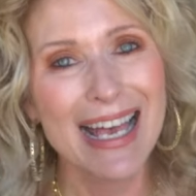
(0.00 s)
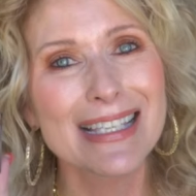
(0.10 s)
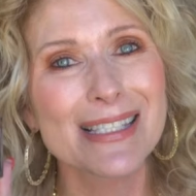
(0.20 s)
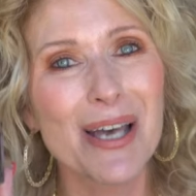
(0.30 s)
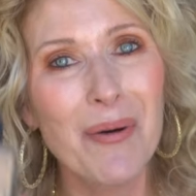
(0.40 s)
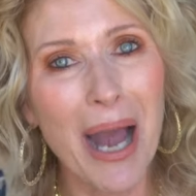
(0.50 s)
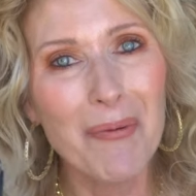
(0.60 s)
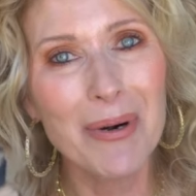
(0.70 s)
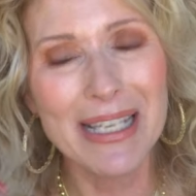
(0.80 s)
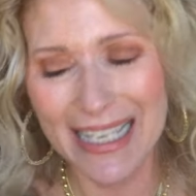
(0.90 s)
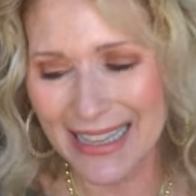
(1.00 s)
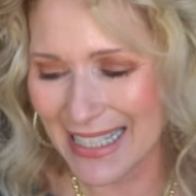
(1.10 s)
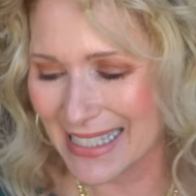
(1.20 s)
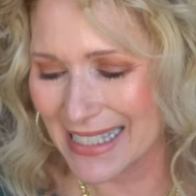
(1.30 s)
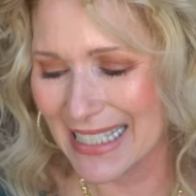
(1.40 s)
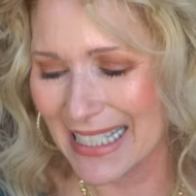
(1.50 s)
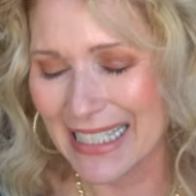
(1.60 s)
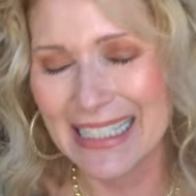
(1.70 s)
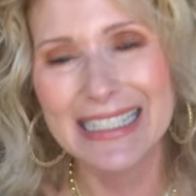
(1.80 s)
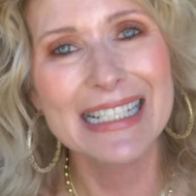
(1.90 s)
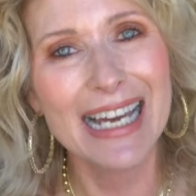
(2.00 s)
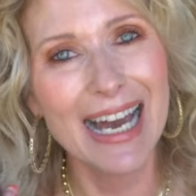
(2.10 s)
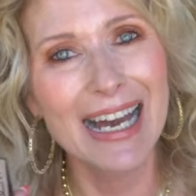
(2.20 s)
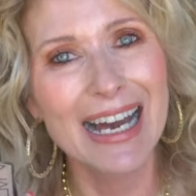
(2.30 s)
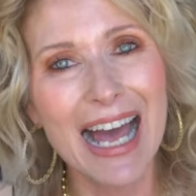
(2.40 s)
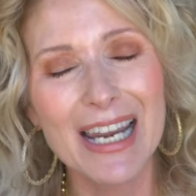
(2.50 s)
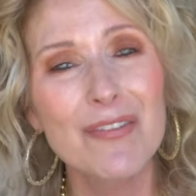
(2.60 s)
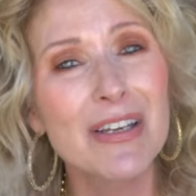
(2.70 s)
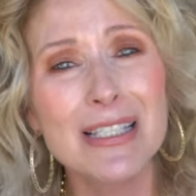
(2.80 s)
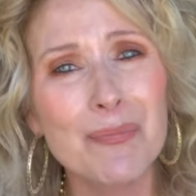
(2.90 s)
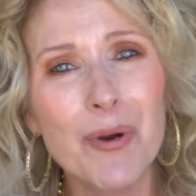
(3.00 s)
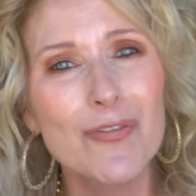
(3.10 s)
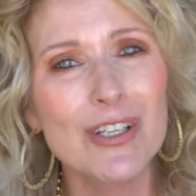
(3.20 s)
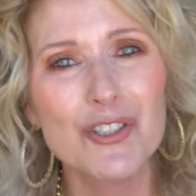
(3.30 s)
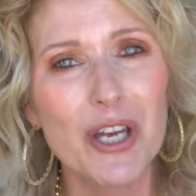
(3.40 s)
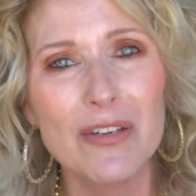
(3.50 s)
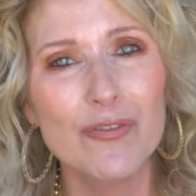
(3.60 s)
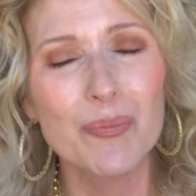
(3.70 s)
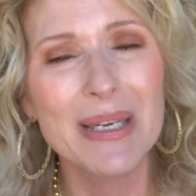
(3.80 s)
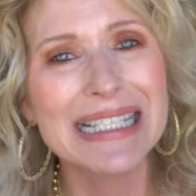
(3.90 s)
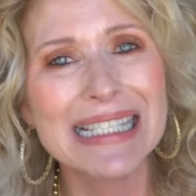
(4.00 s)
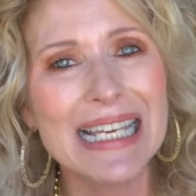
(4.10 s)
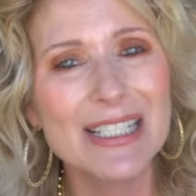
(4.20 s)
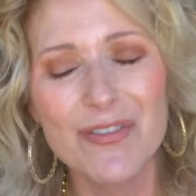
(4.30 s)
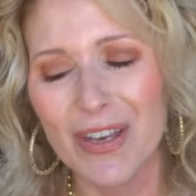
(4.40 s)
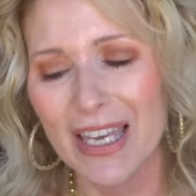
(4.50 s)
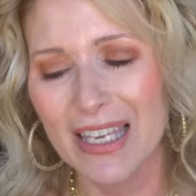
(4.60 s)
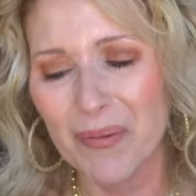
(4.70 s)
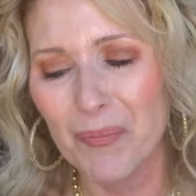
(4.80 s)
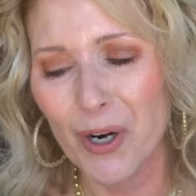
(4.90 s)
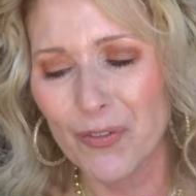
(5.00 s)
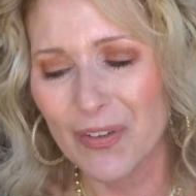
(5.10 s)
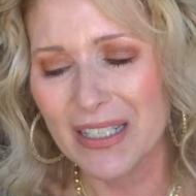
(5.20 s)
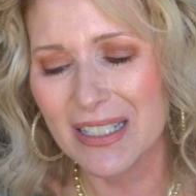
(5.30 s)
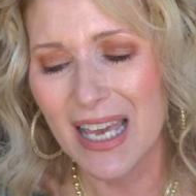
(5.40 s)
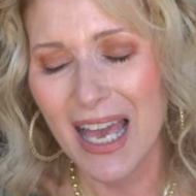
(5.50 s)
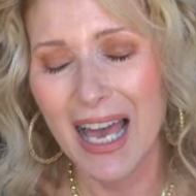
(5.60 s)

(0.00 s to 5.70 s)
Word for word: So I want to get this again uh, I love it. It's a perfect shade for me. Santa Fe, perfect.